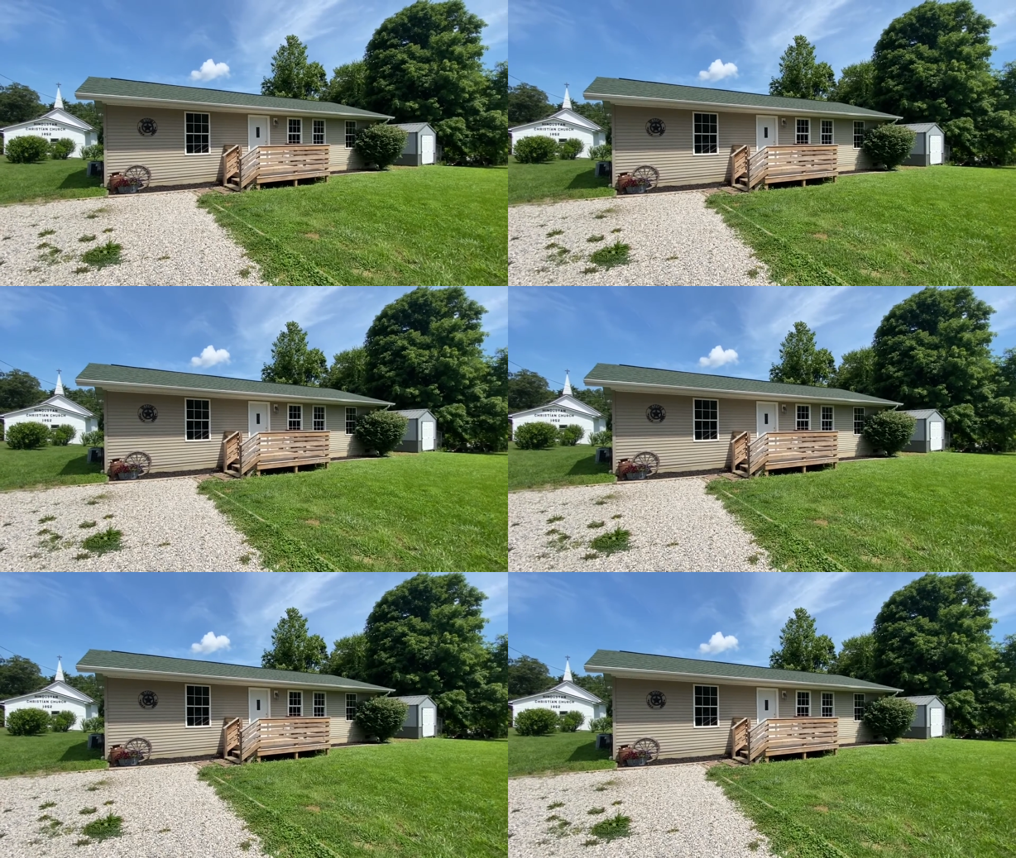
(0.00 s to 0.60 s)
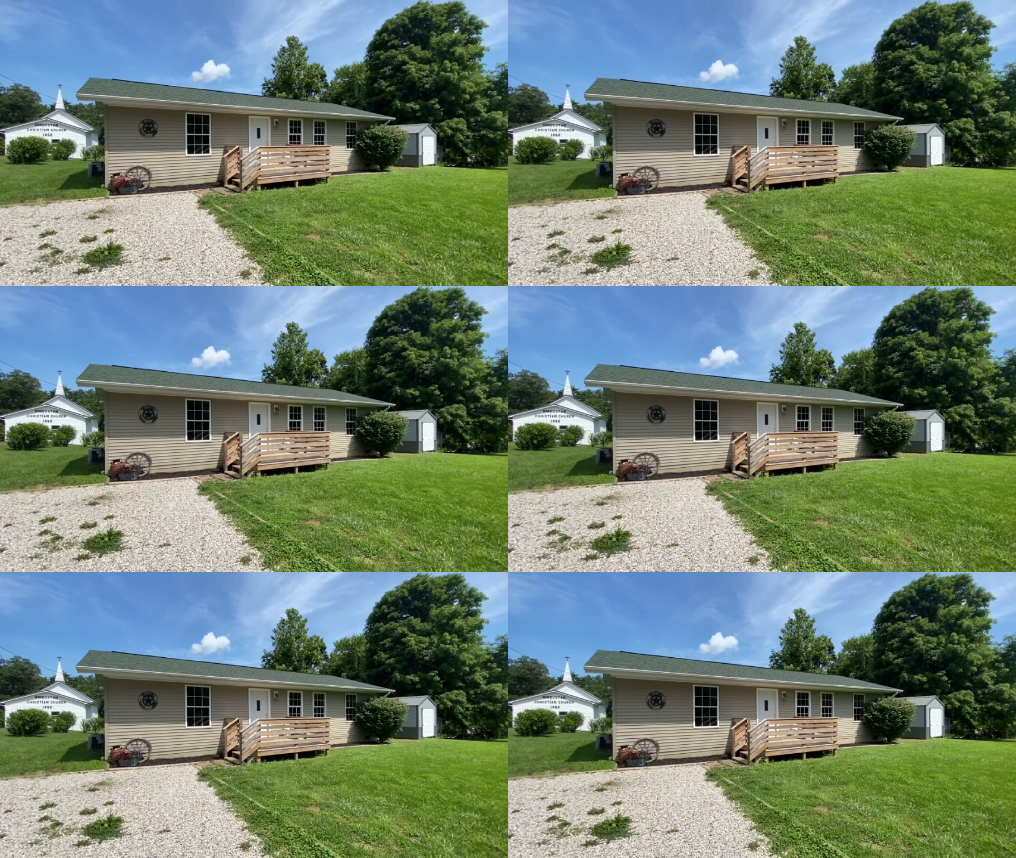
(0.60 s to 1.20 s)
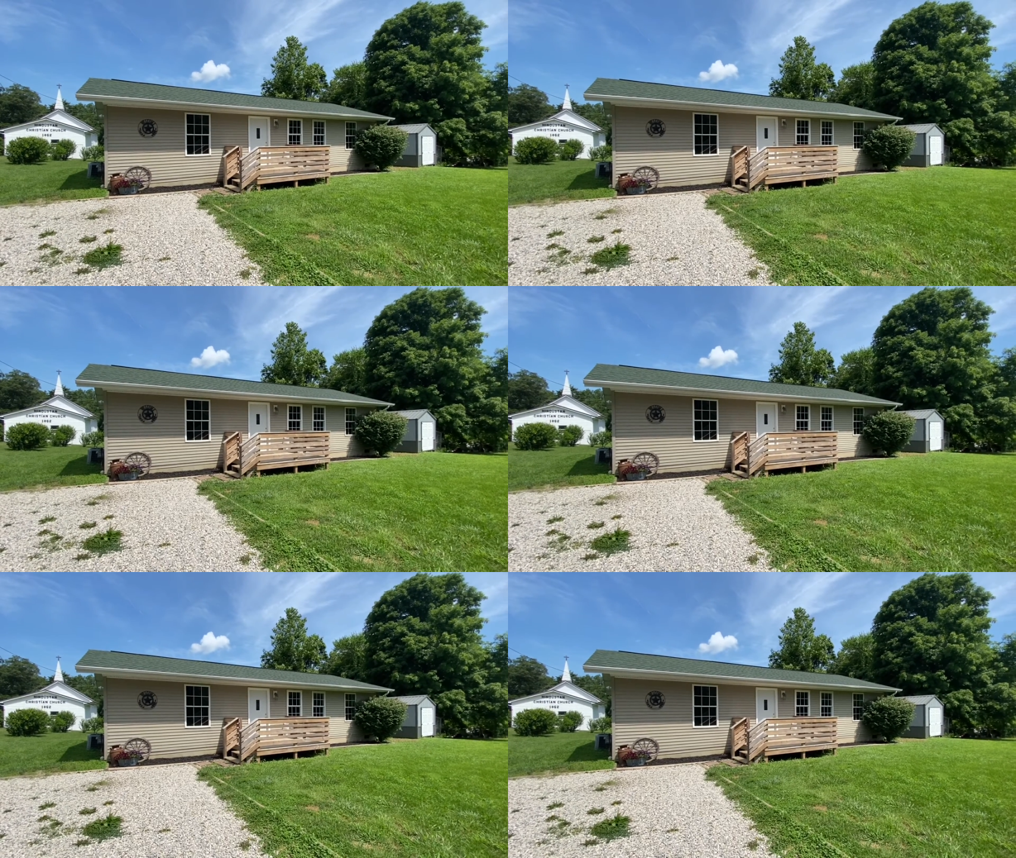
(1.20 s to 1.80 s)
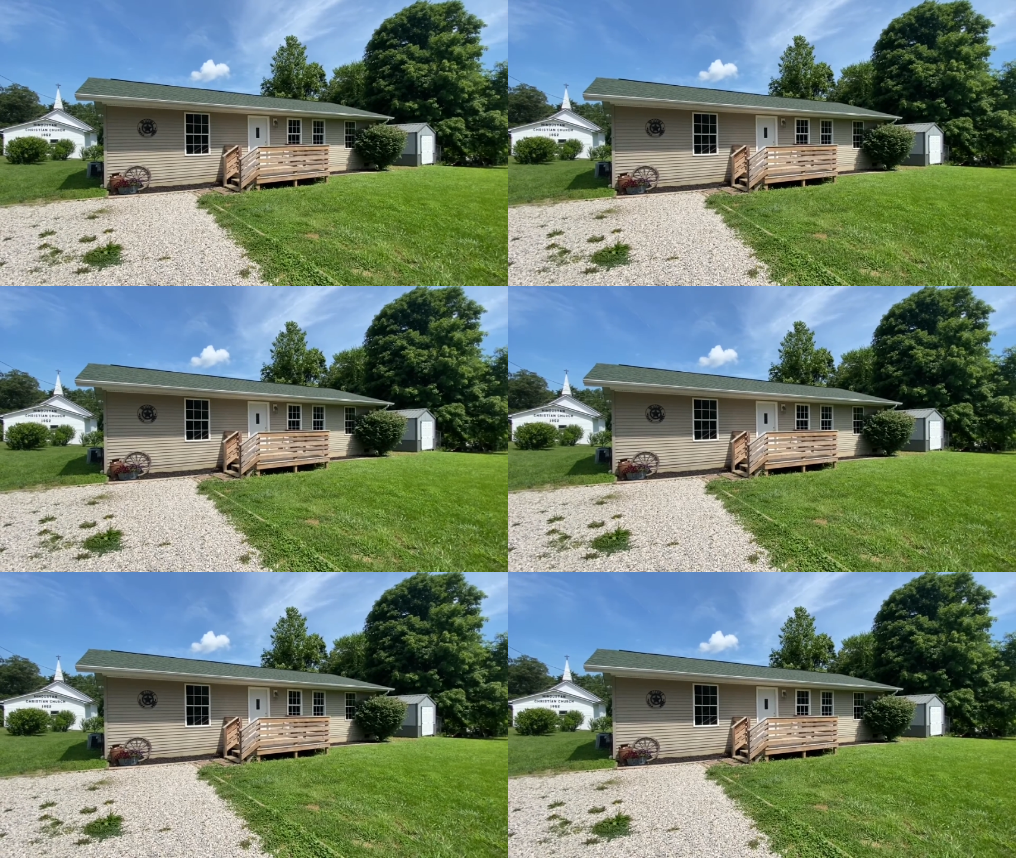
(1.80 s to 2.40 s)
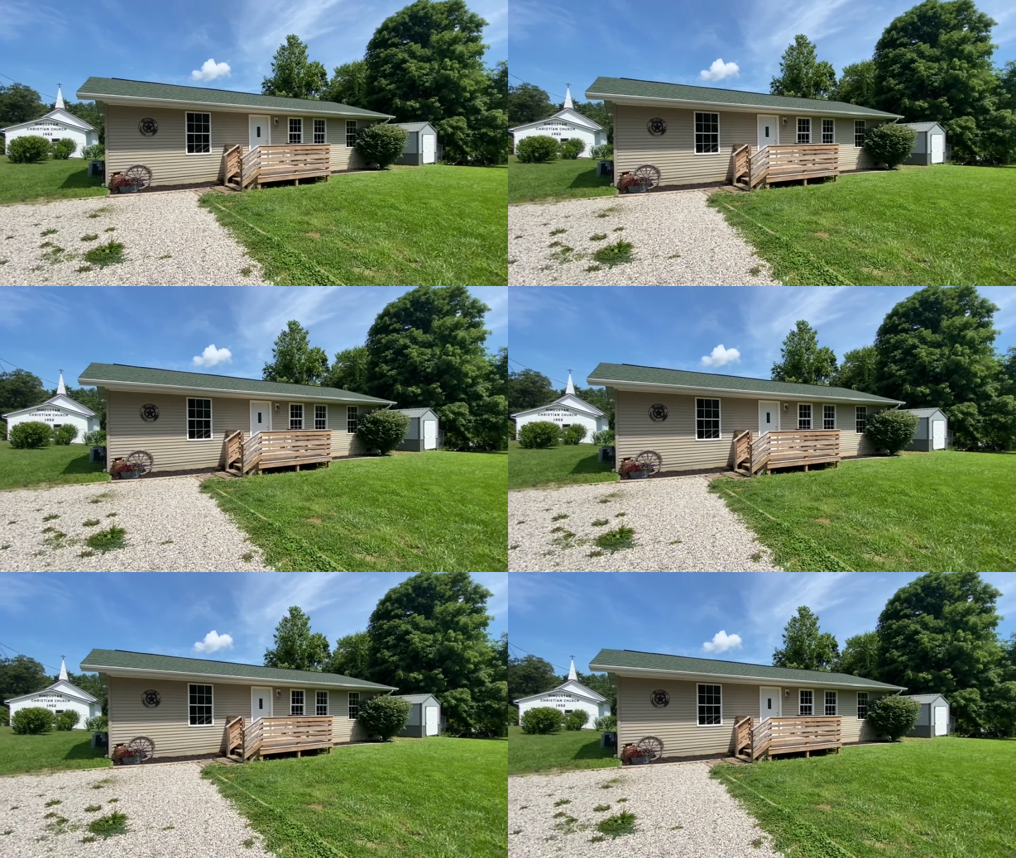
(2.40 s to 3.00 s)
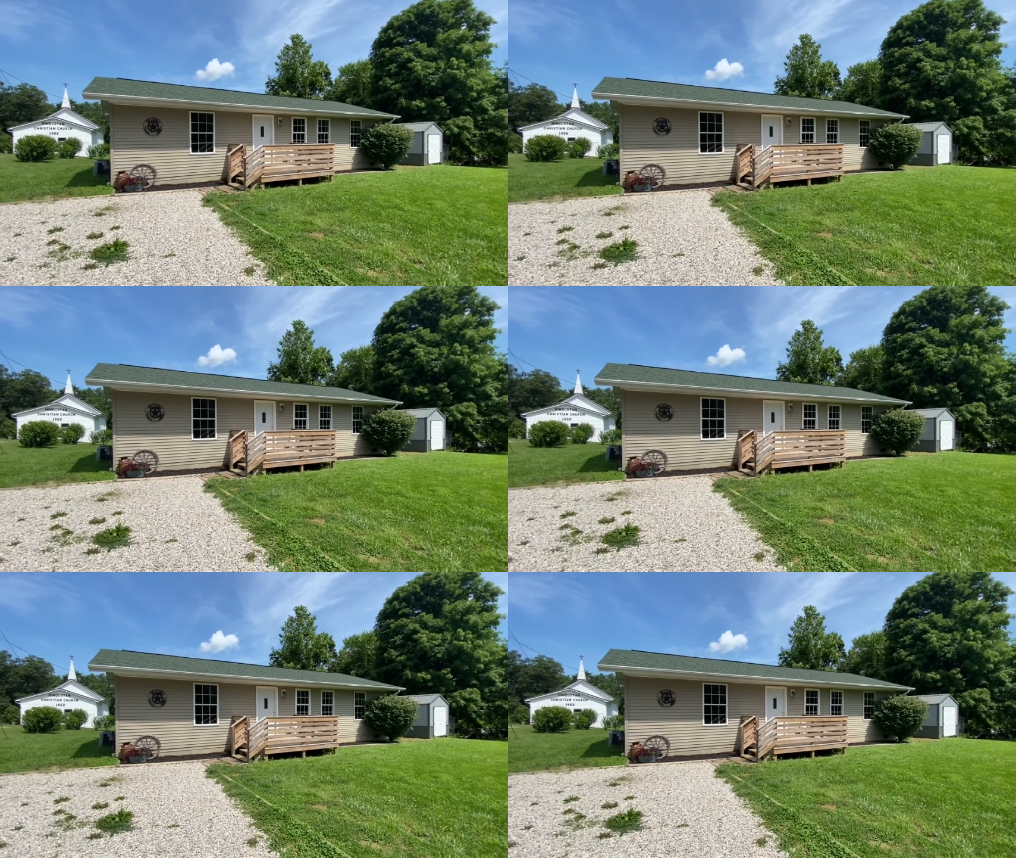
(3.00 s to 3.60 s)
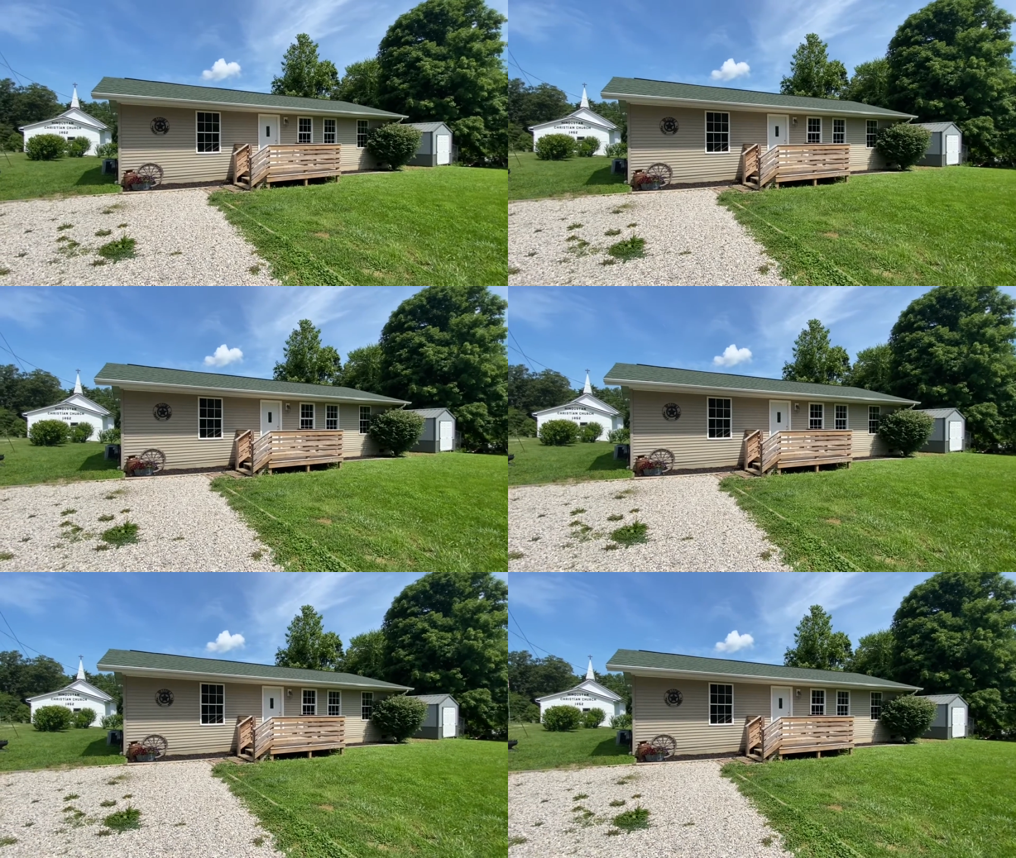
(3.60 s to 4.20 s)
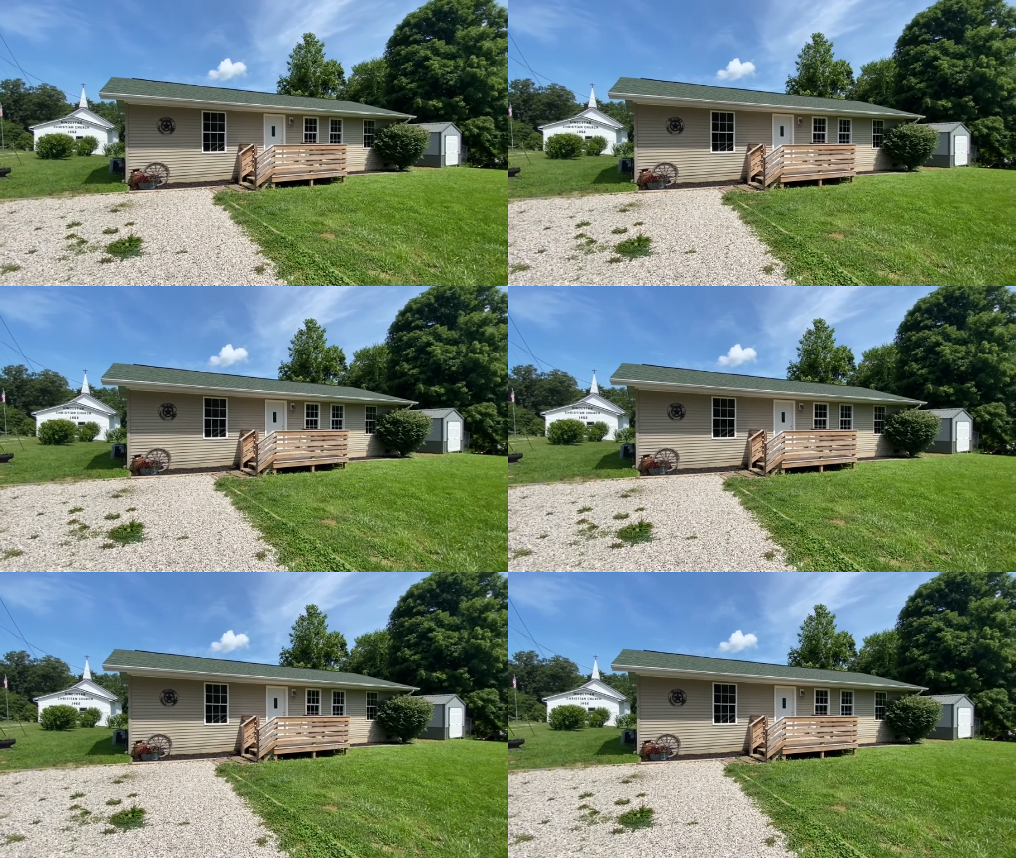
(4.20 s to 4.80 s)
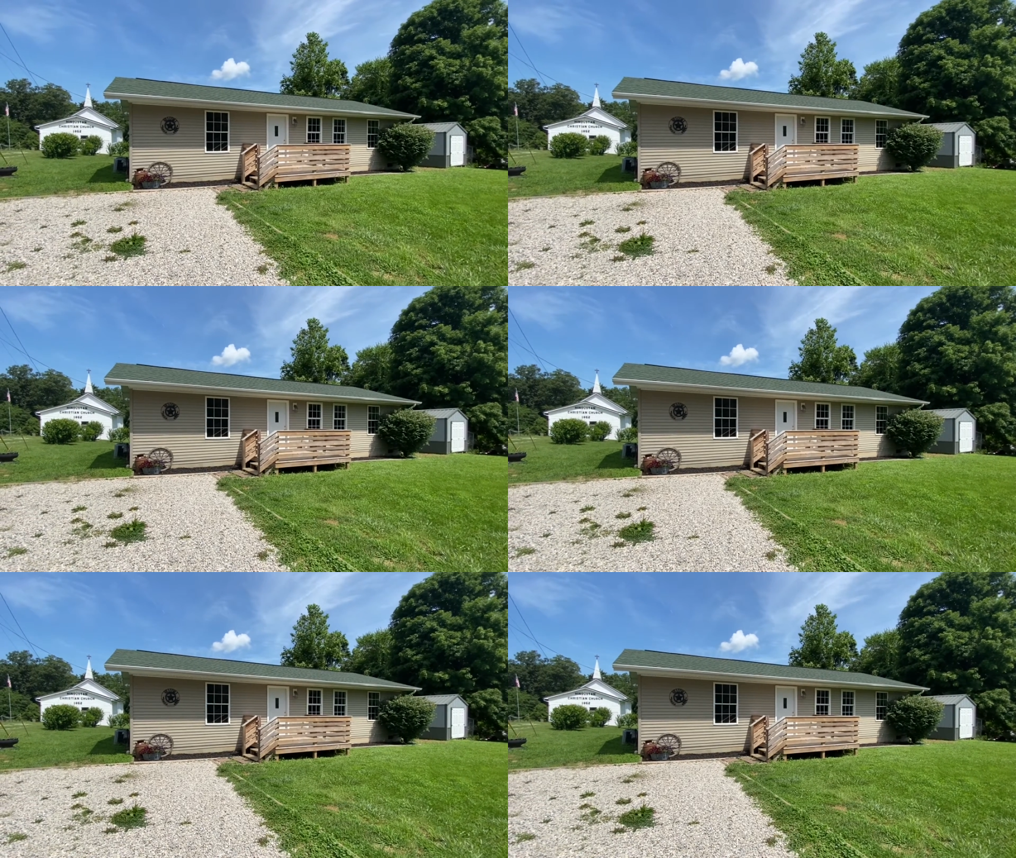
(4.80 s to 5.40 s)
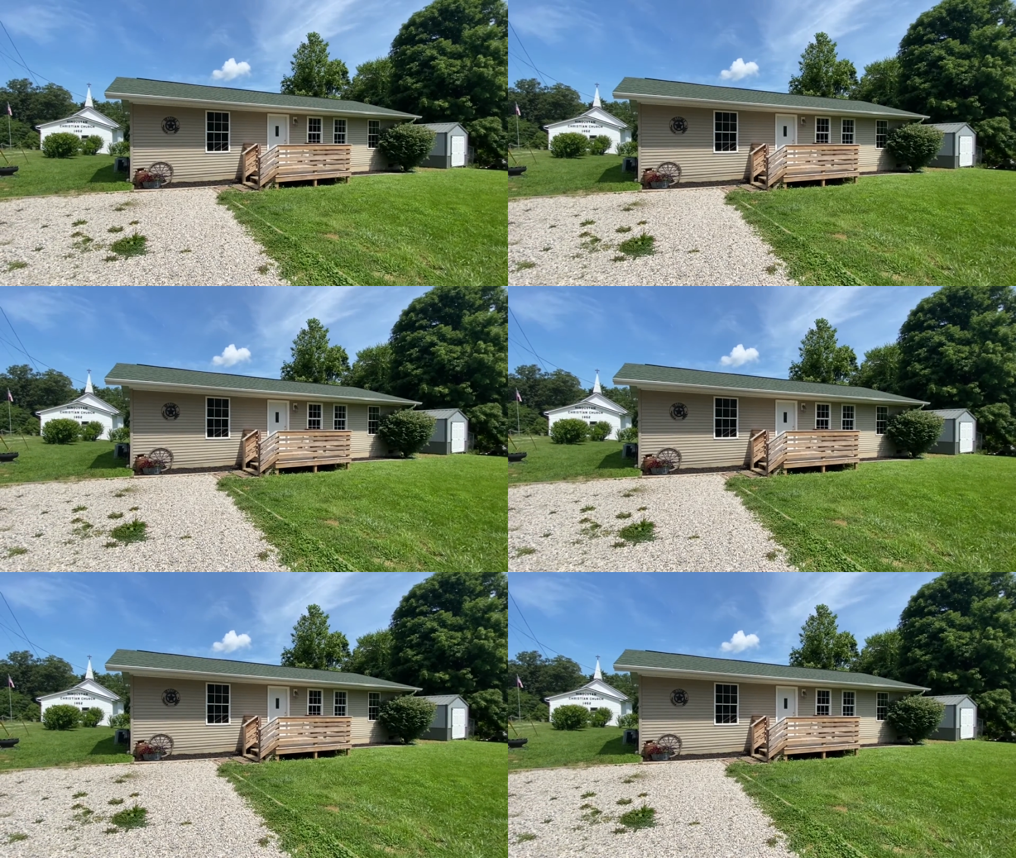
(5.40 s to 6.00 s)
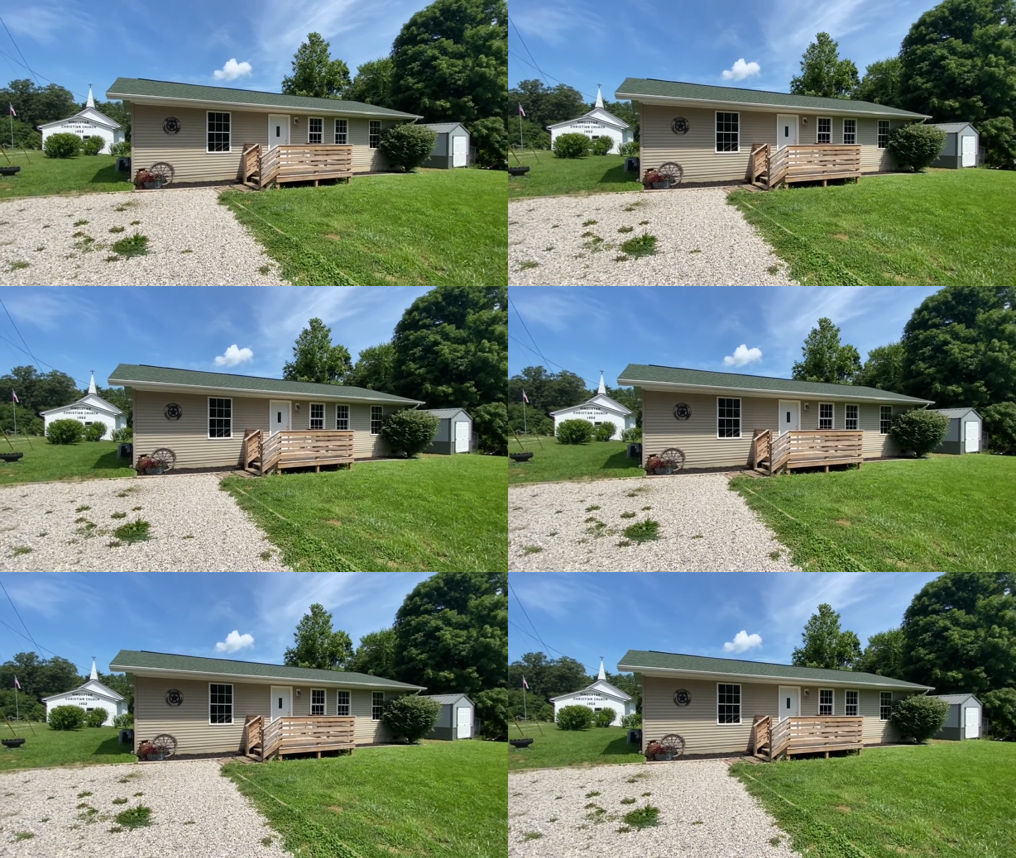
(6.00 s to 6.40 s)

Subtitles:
(no speaker visible)